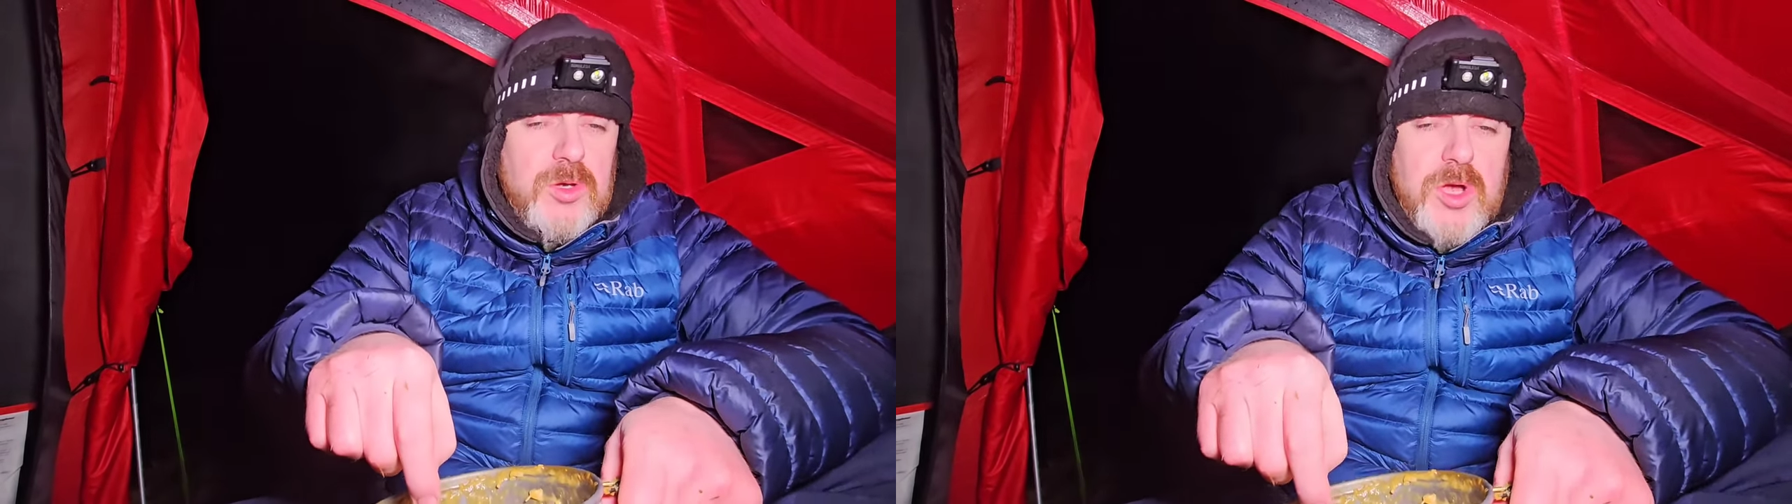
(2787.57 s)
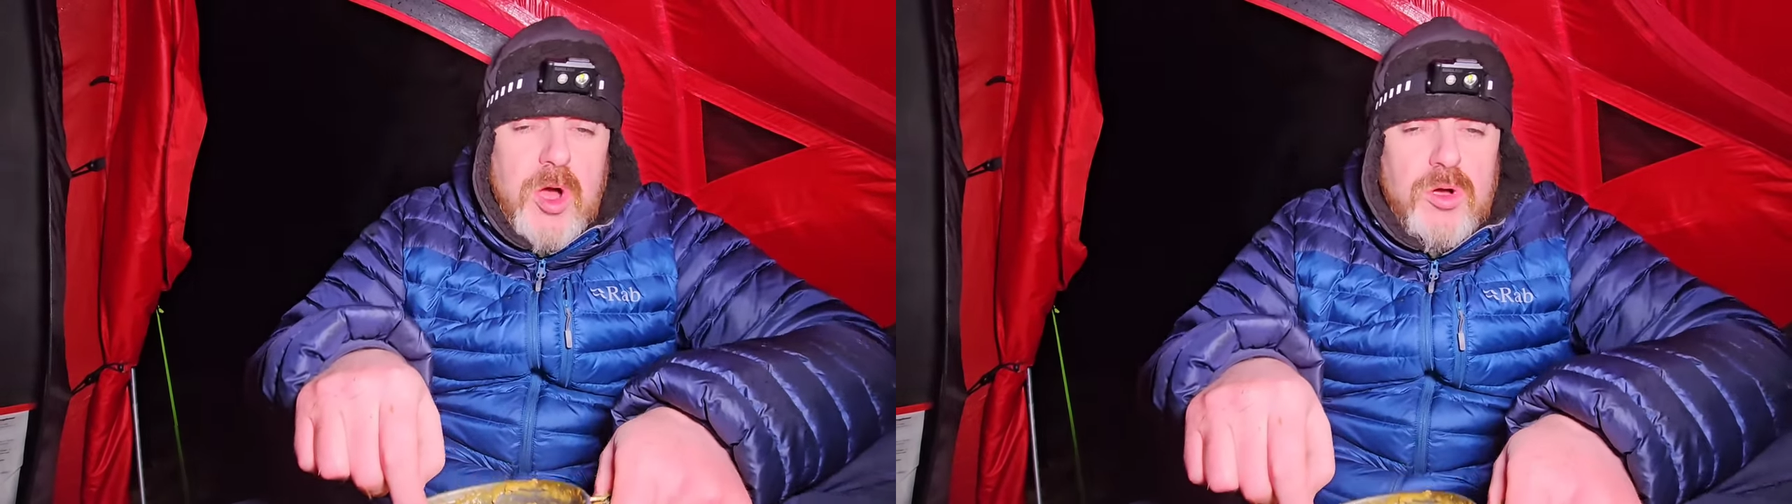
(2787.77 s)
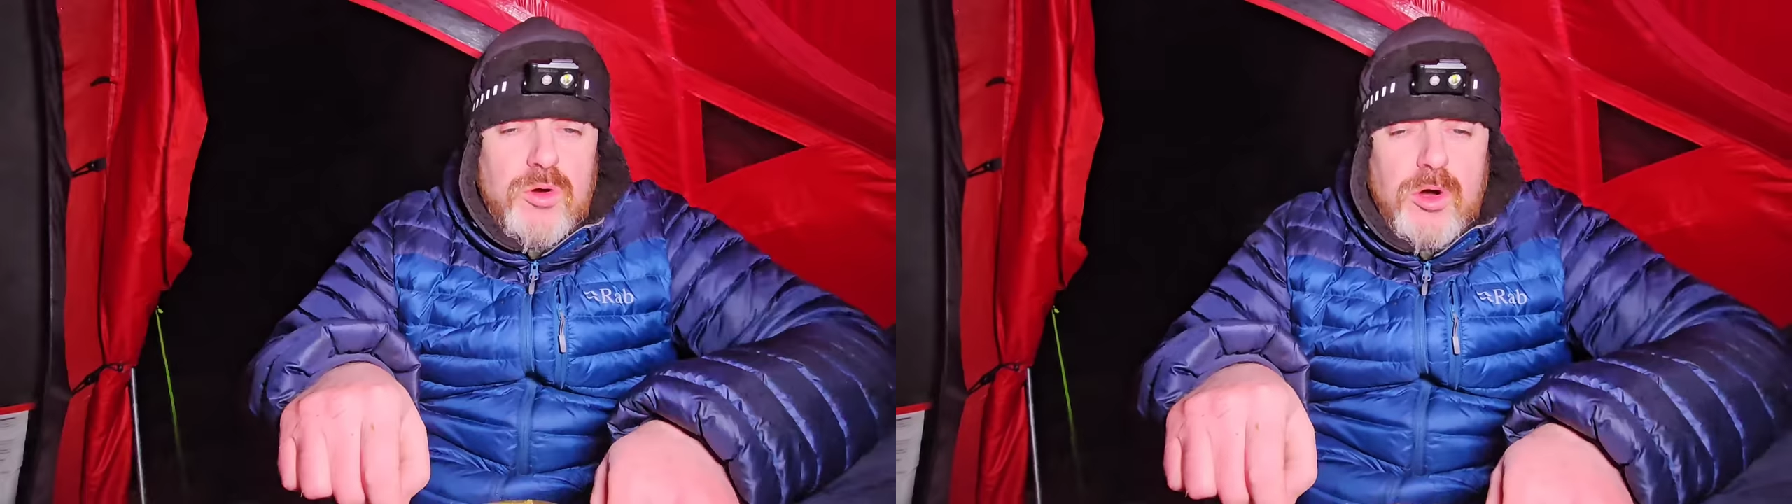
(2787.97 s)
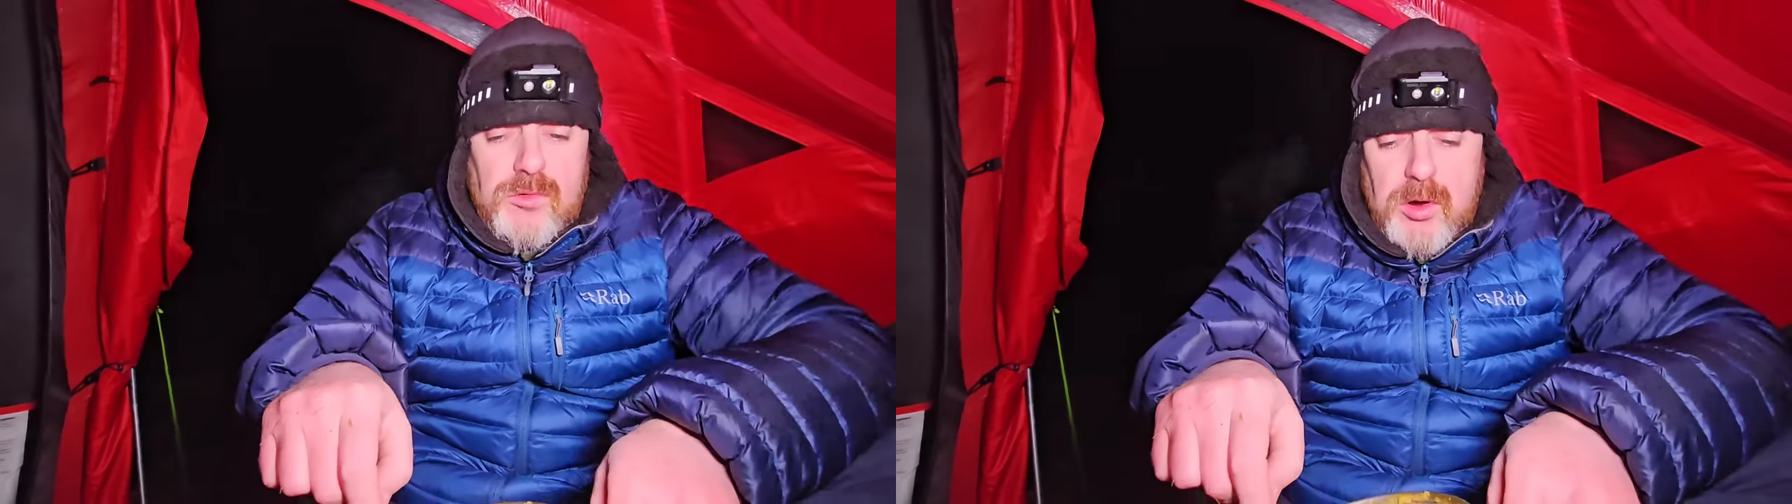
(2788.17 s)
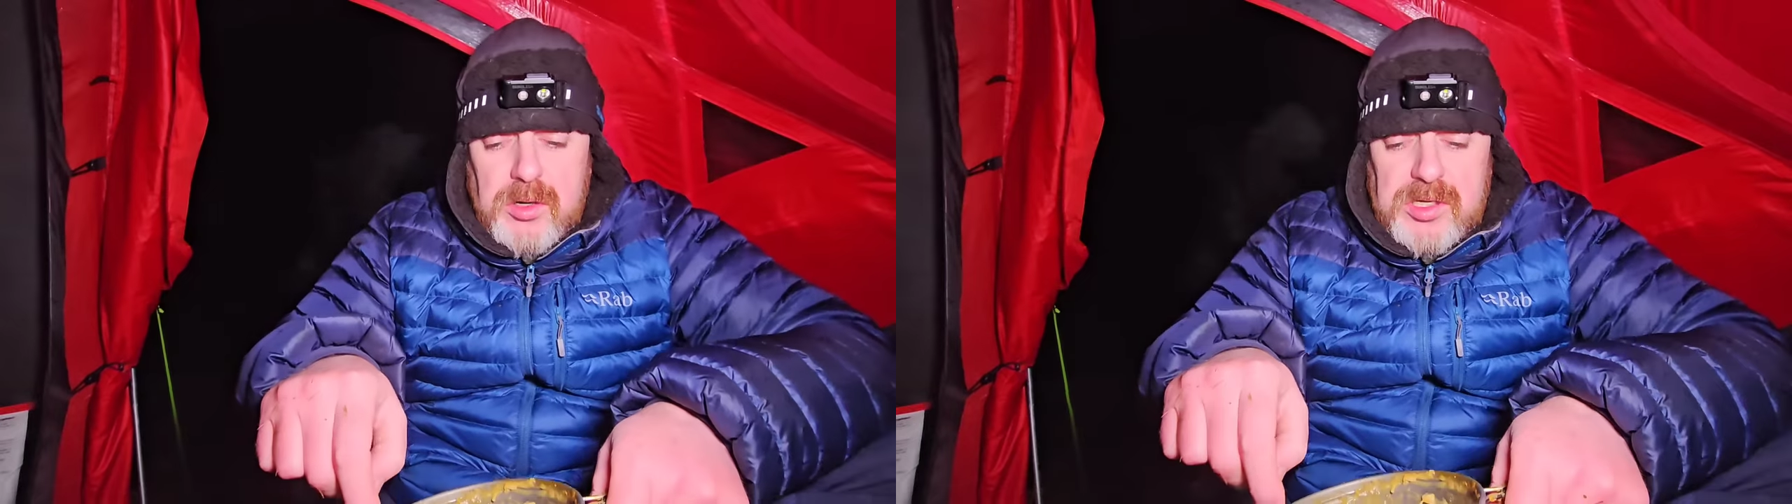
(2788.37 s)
can't go wrong,